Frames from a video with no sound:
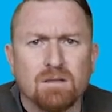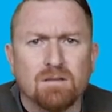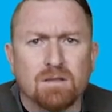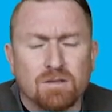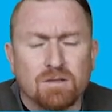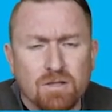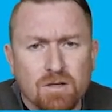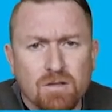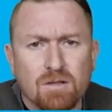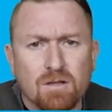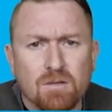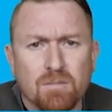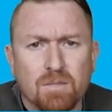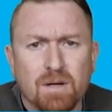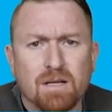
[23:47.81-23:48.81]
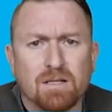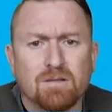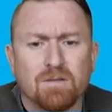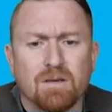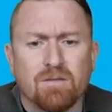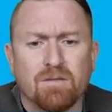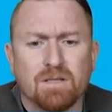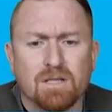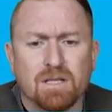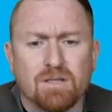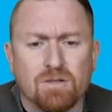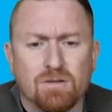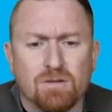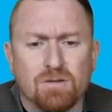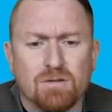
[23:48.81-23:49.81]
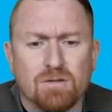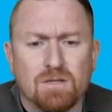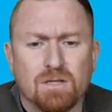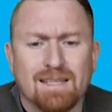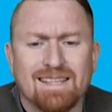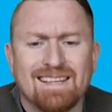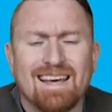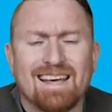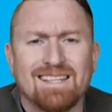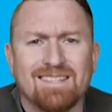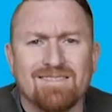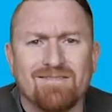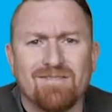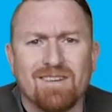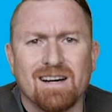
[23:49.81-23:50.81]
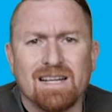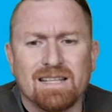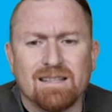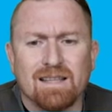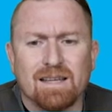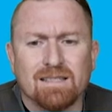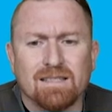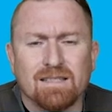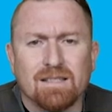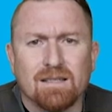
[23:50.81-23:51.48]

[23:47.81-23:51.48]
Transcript: the total amount of FSH used, and dividing that